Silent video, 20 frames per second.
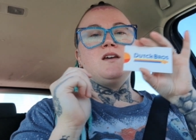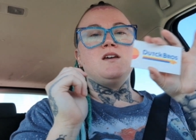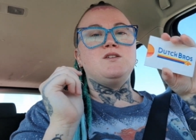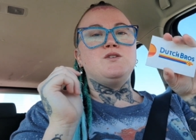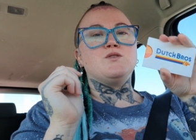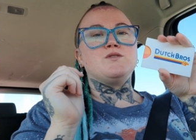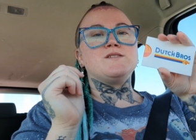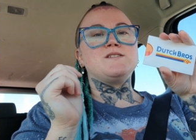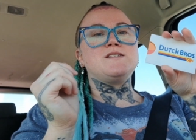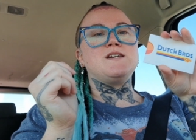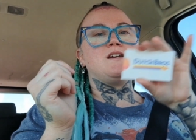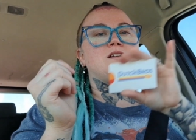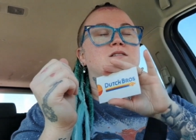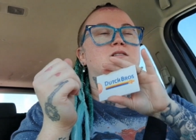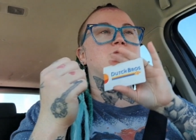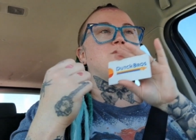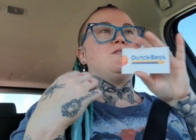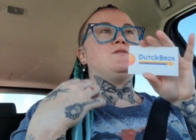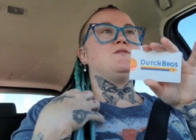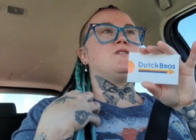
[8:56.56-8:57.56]
in your state, or
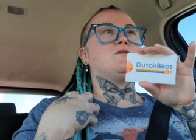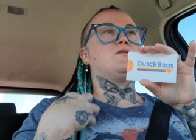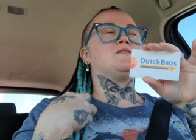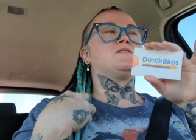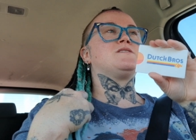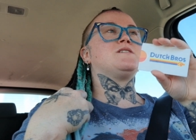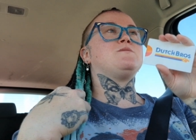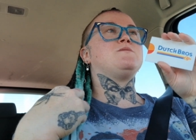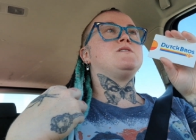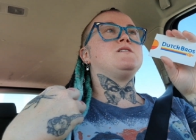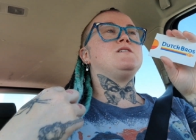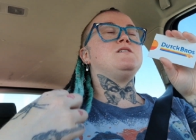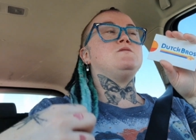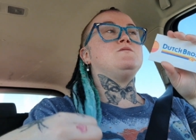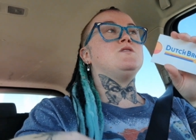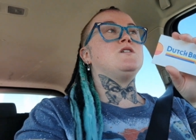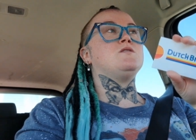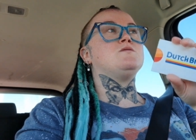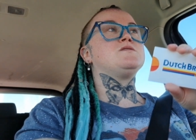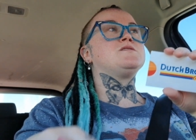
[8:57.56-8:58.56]
if you know
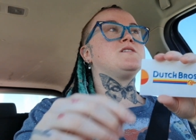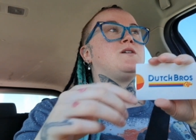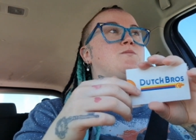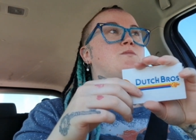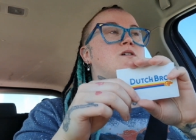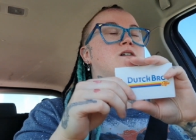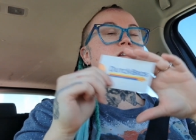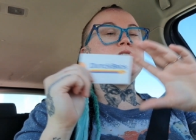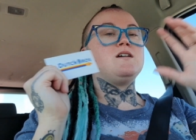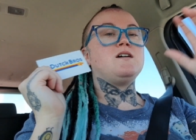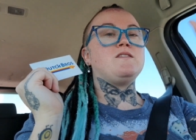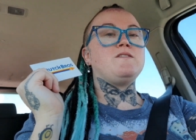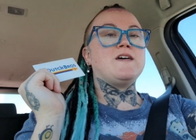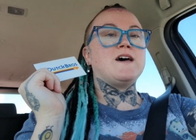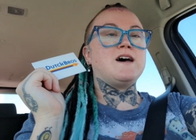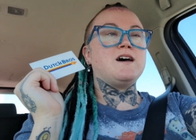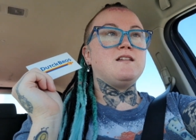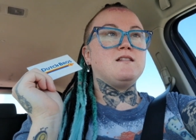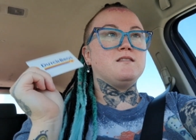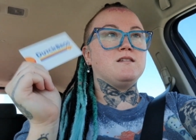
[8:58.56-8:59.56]
someone
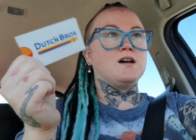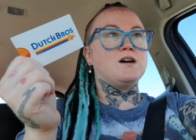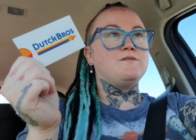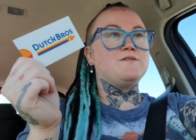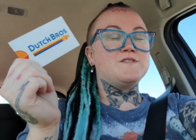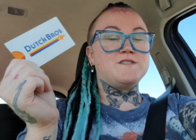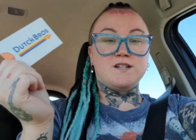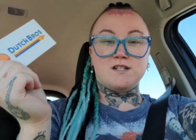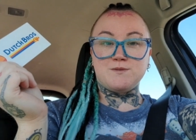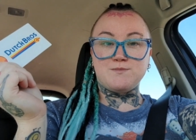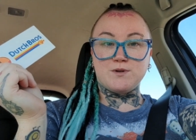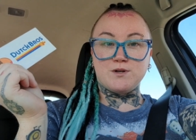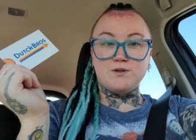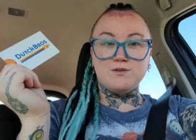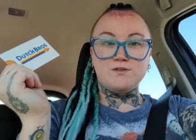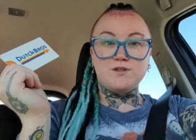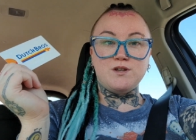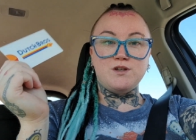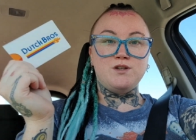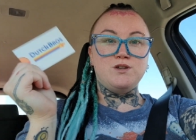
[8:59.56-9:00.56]
that loves Dutch
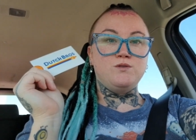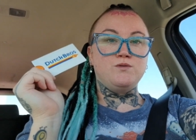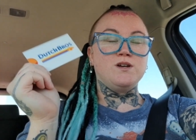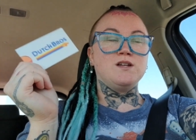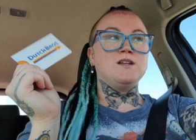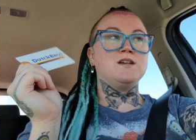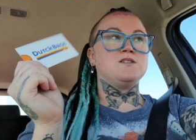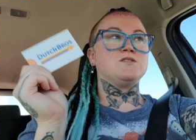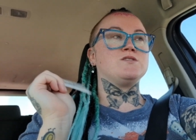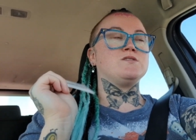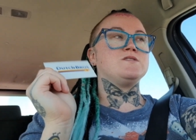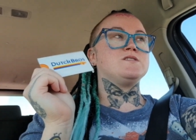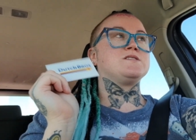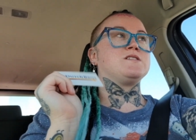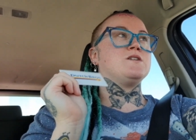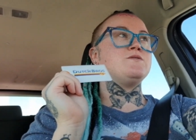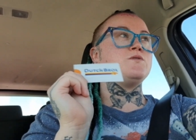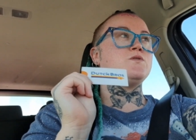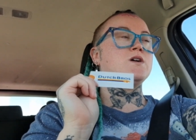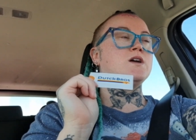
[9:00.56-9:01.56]
Bros, you can enter this
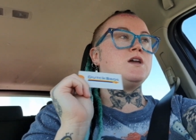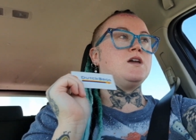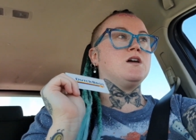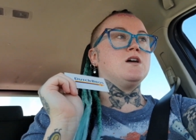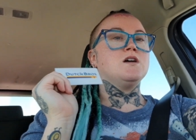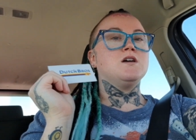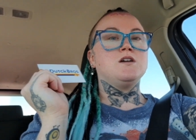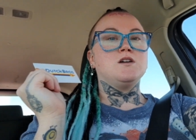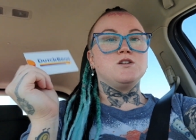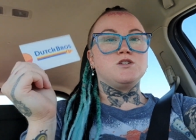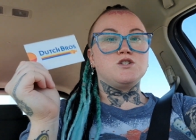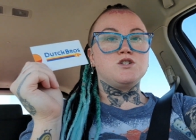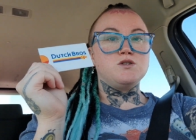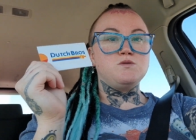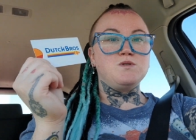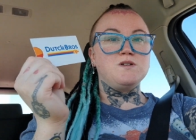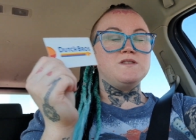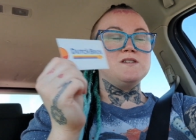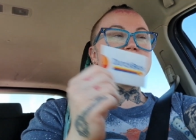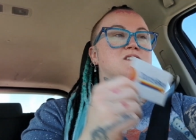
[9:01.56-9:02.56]
giveaway to win